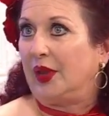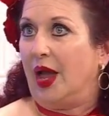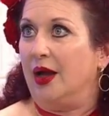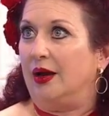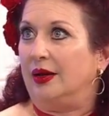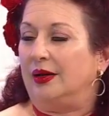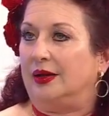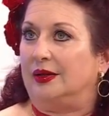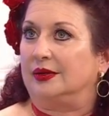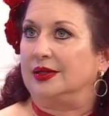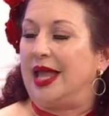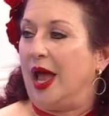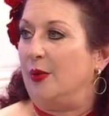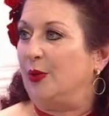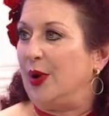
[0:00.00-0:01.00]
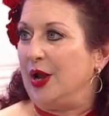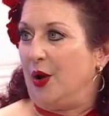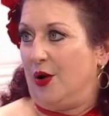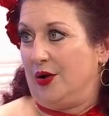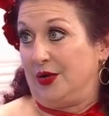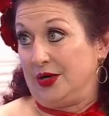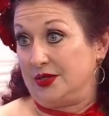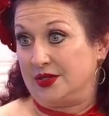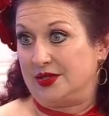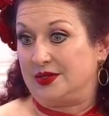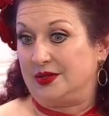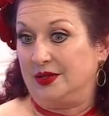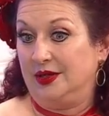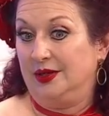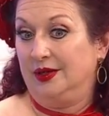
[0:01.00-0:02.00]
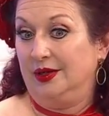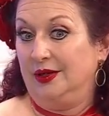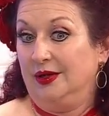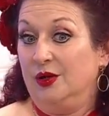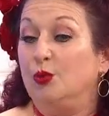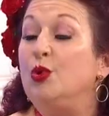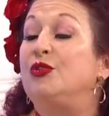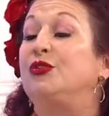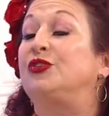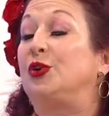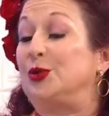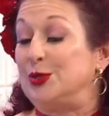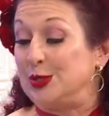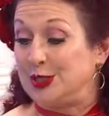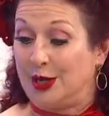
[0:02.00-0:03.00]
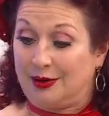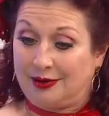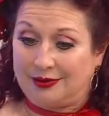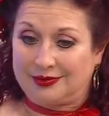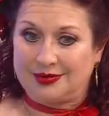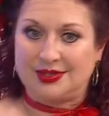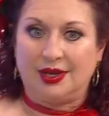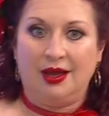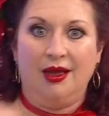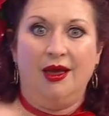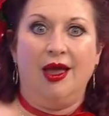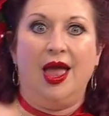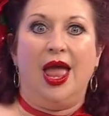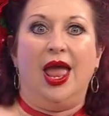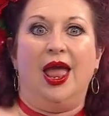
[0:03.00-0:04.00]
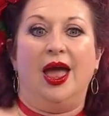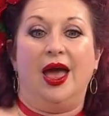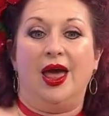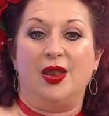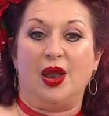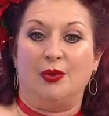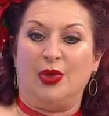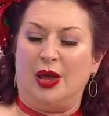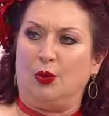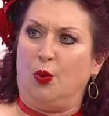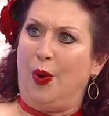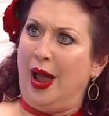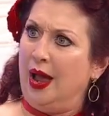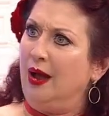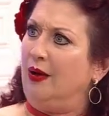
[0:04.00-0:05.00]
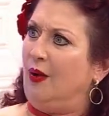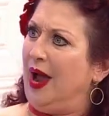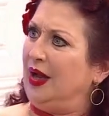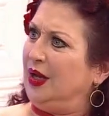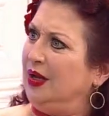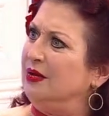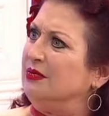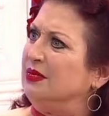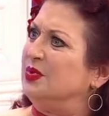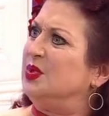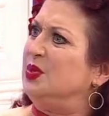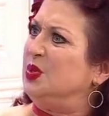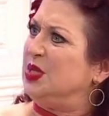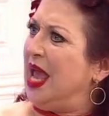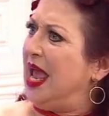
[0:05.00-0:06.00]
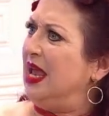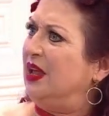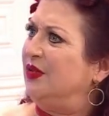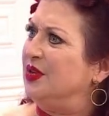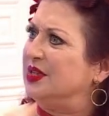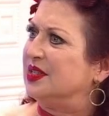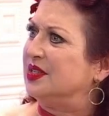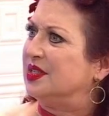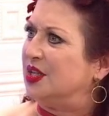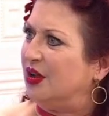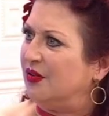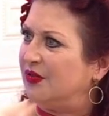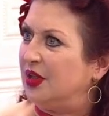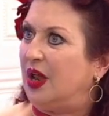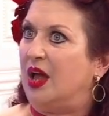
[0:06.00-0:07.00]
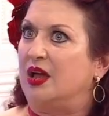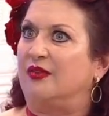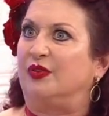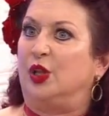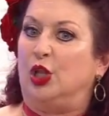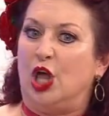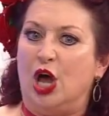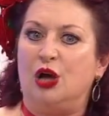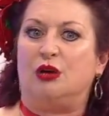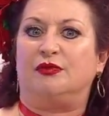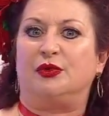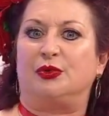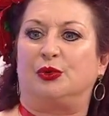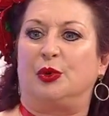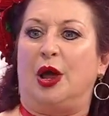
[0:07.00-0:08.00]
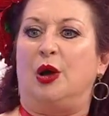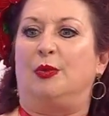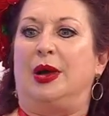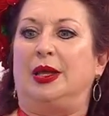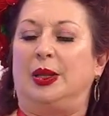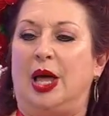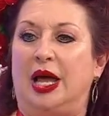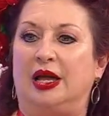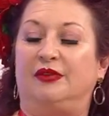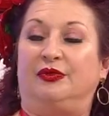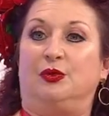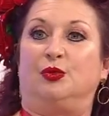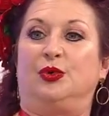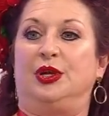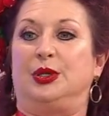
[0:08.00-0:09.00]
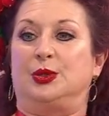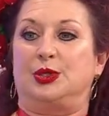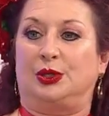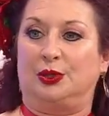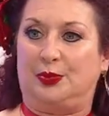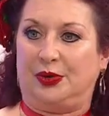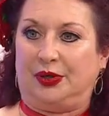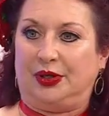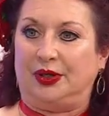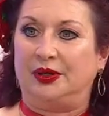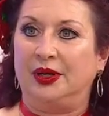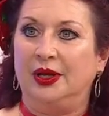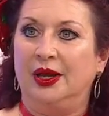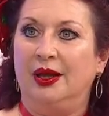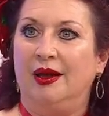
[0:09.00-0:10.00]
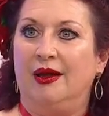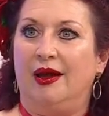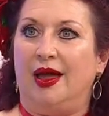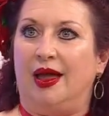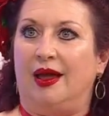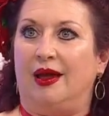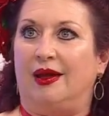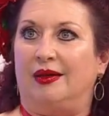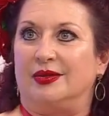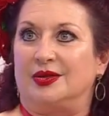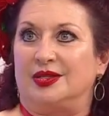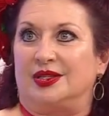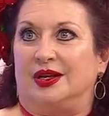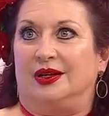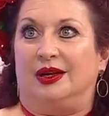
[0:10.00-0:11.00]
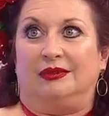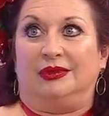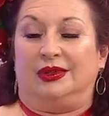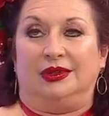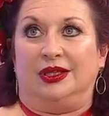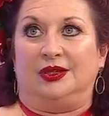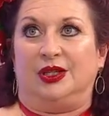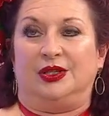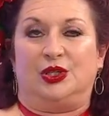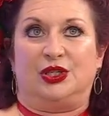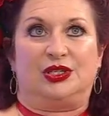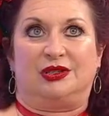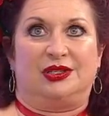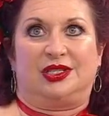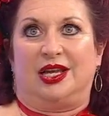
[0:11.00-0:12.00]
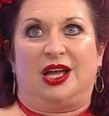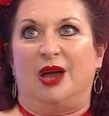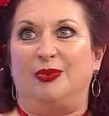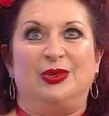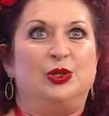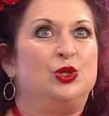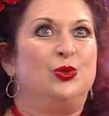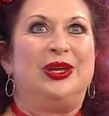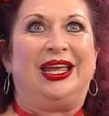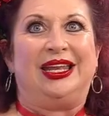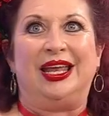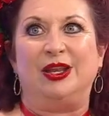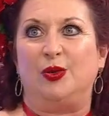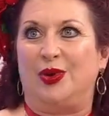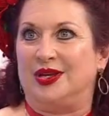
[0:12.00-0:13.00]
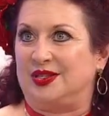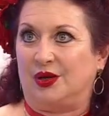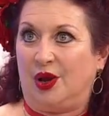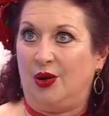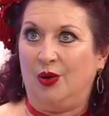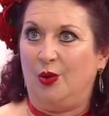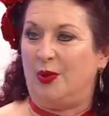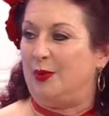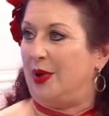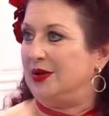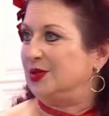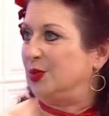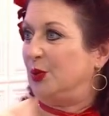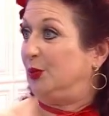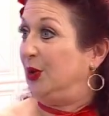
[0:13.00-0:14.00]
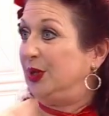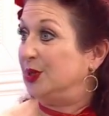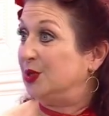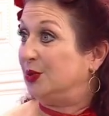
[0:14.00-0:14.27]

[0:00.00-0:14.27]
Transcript: uh, cabaret artist with certain songs. And I'm like, wow, I can take this stuff that I have loved throughout my life and reinterpret it. And it, it, just is like I've been doing it anyways at home. I might as well bring it